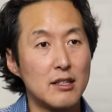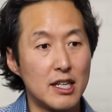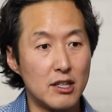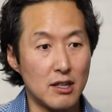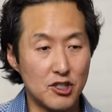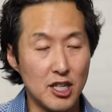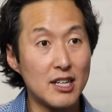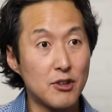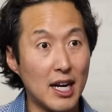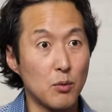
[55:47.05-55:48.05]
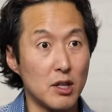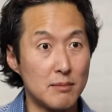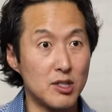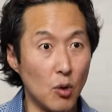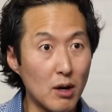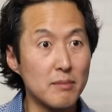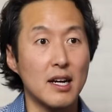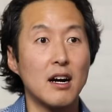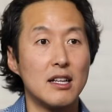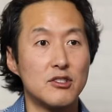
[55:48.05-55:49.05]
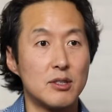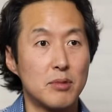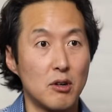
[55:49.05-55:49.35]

that your G I tract will absorb the collagen